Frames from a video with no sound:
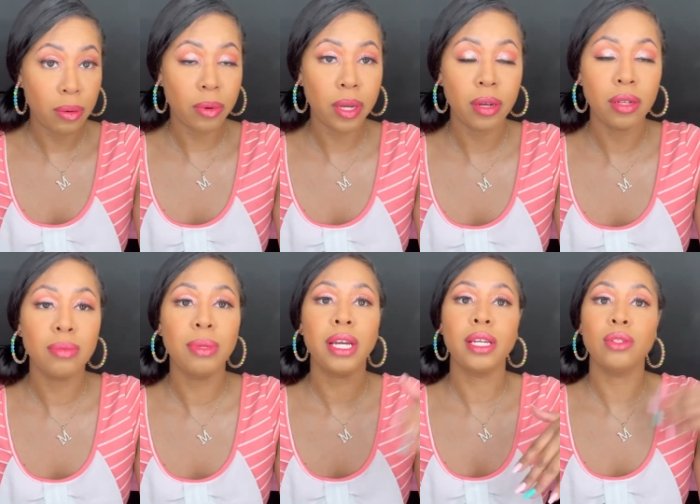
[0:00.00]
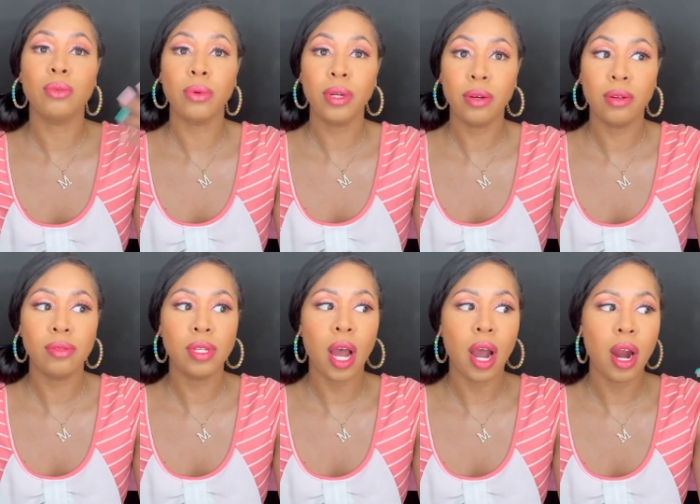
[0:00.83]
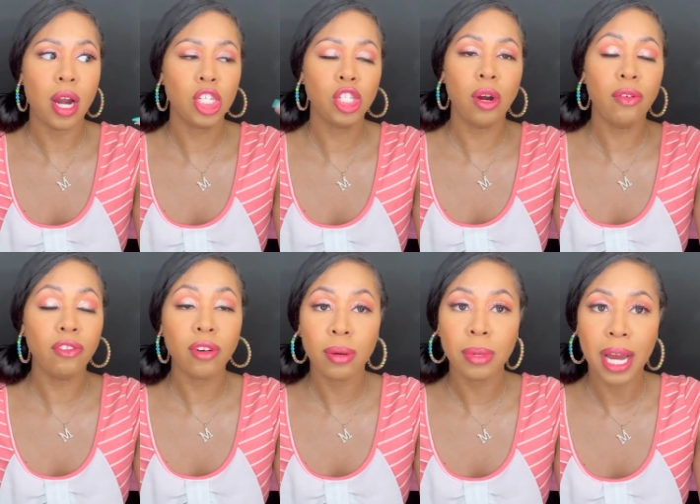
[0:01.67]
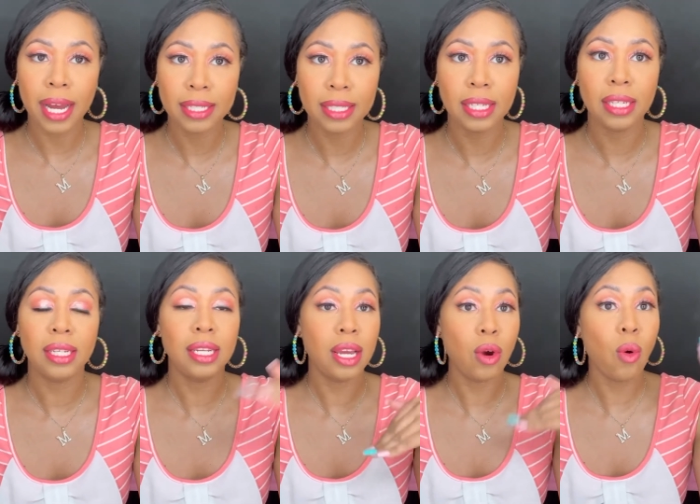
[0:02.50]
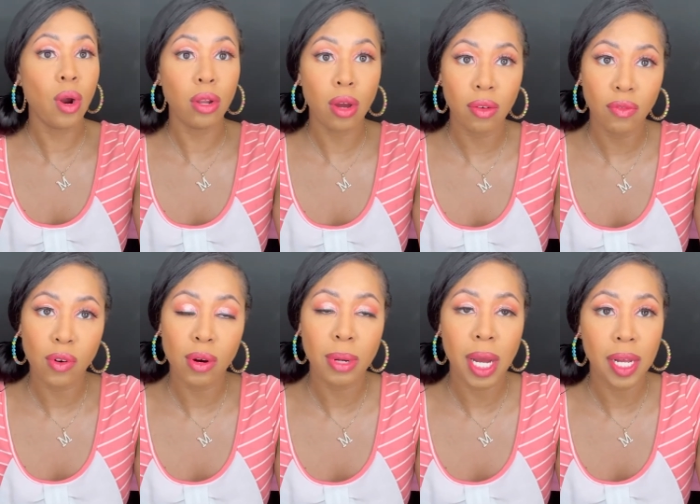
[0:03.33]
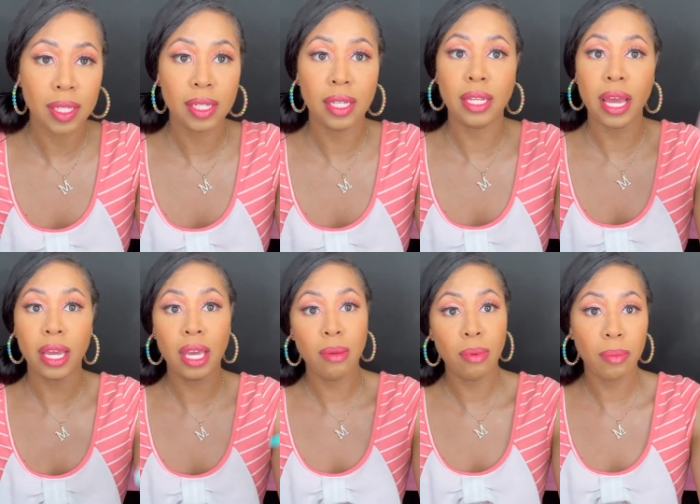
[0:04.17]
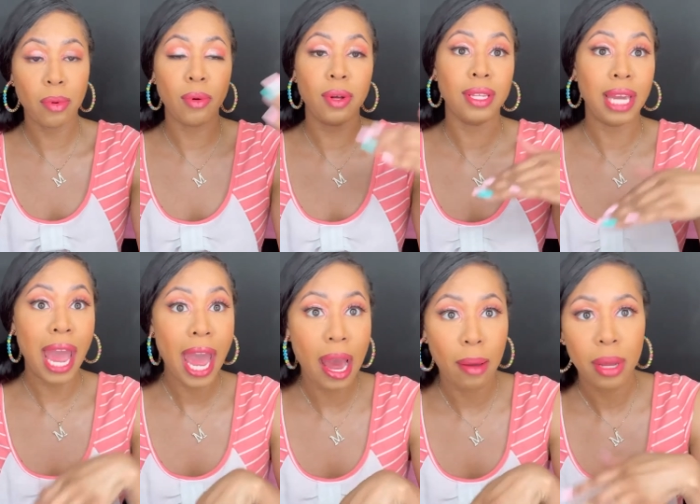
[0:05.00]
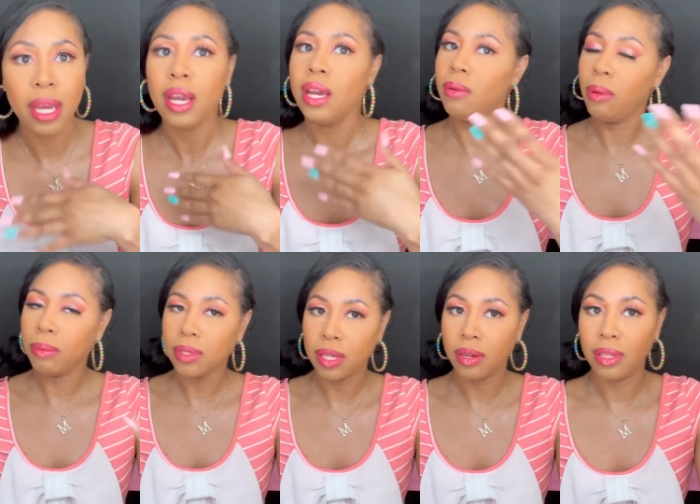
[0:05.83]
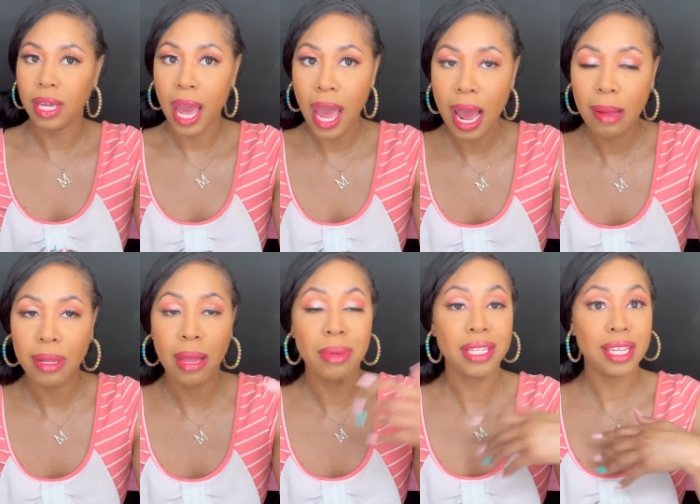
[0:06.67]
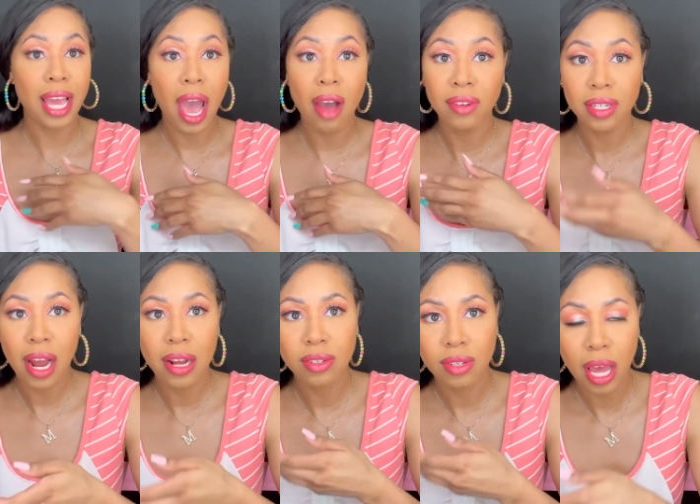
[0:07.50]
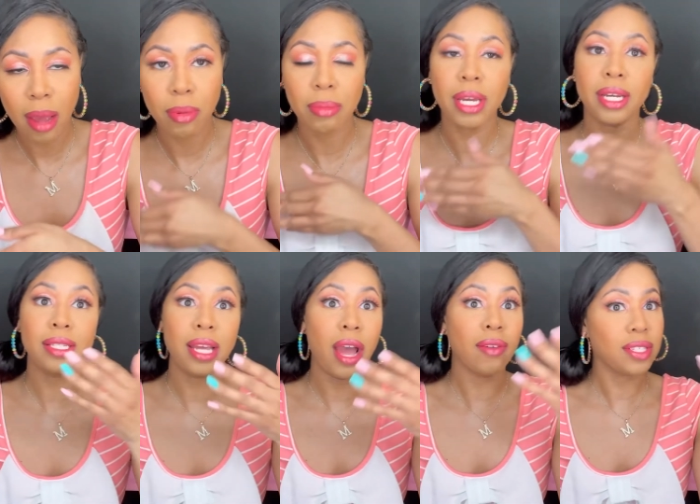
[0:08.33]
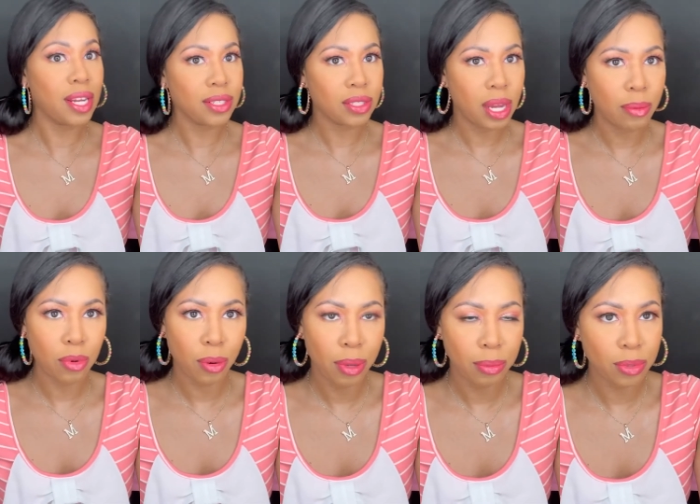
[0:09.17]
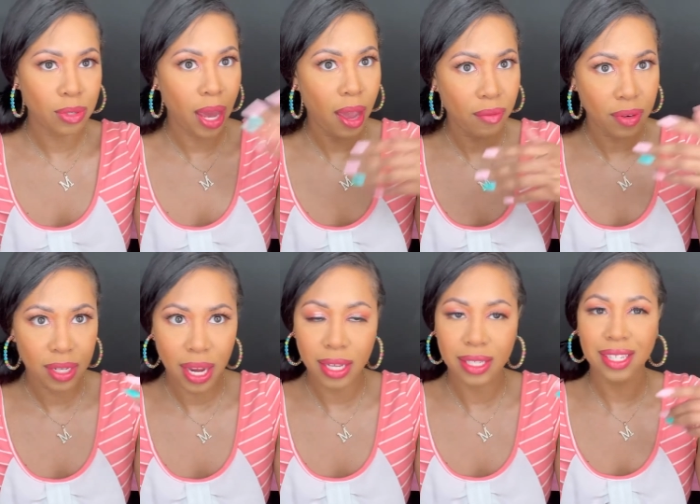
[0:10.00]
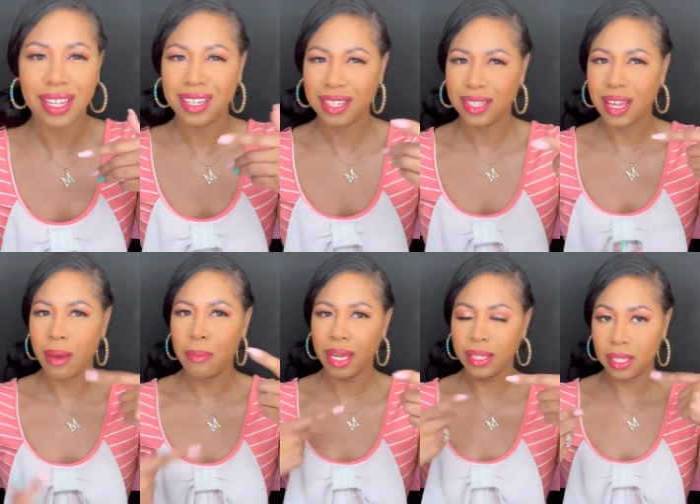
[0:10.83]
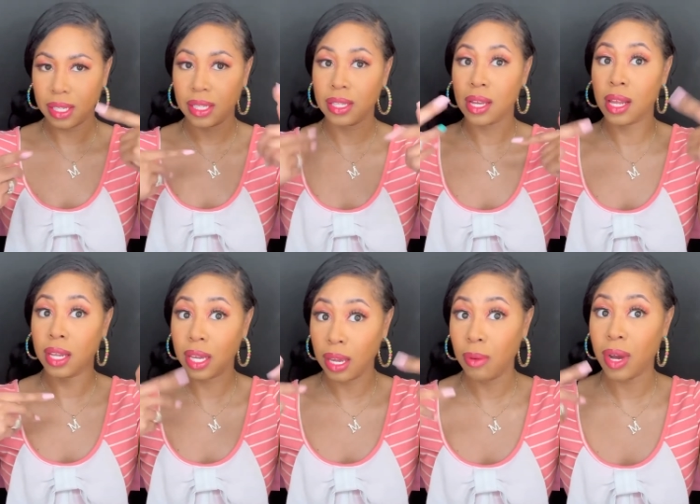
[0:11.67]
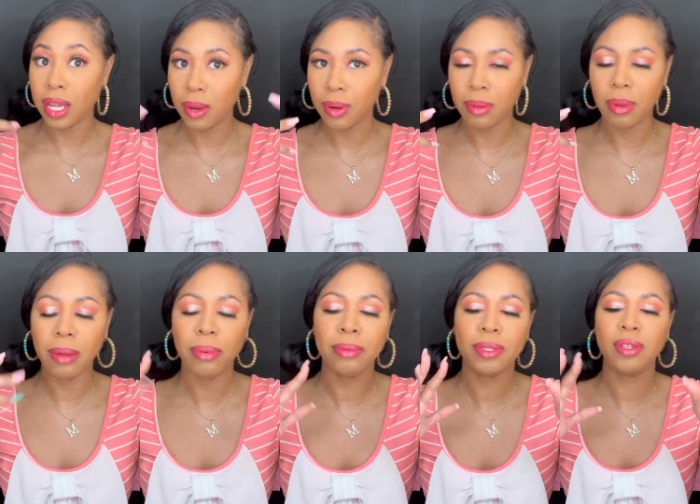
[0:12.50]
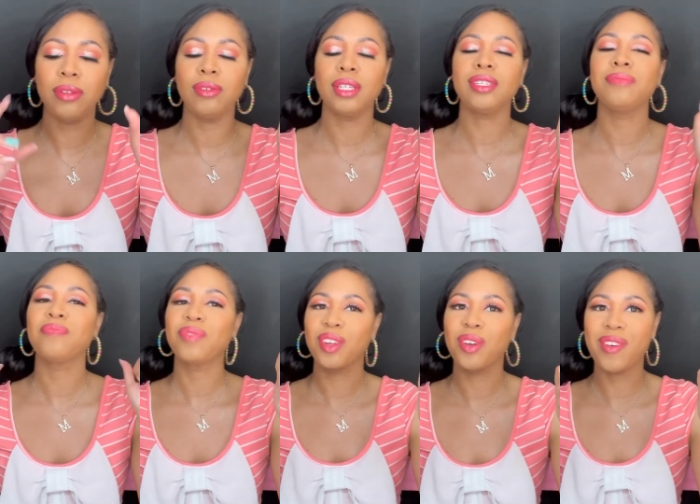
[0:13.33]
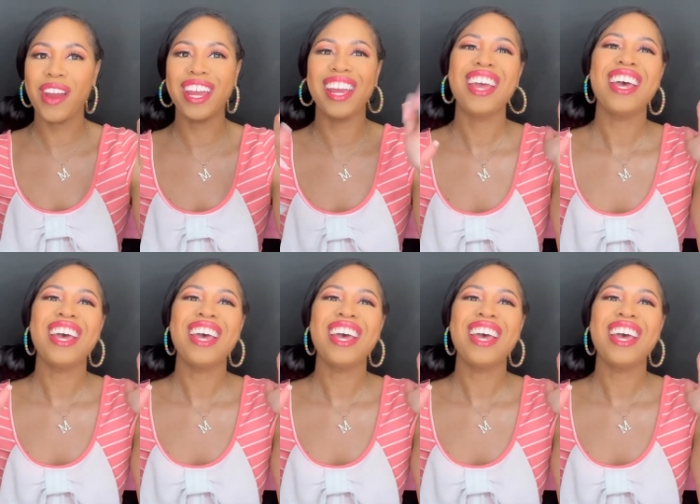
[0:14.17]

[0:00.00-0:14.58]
Reels because Reels are short form content or long form content that keep people on the app. And if people stay on the app, that makes the advertisers happy because the advertisers have more people to advertise. Does that make sense? Is it clicking why they want to pay people to do this? Great.